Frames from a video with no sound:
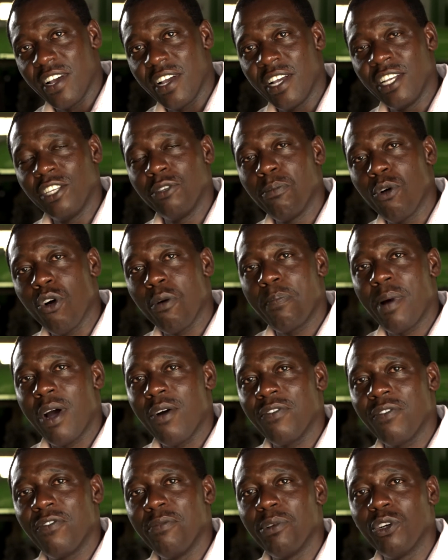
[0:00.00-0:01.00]
is more
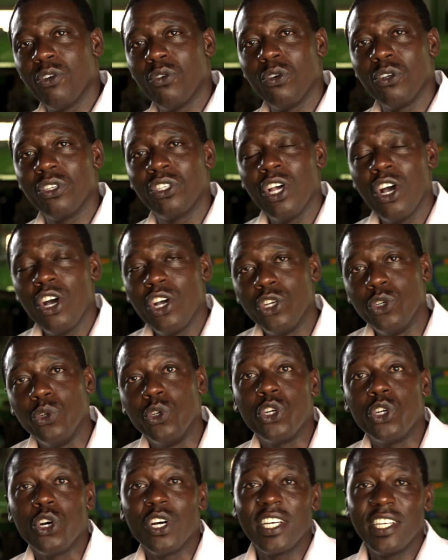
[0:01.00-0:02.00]
powerful because
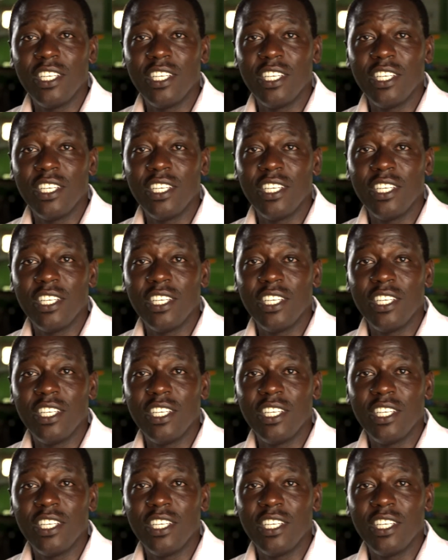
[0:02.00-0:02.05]
you don't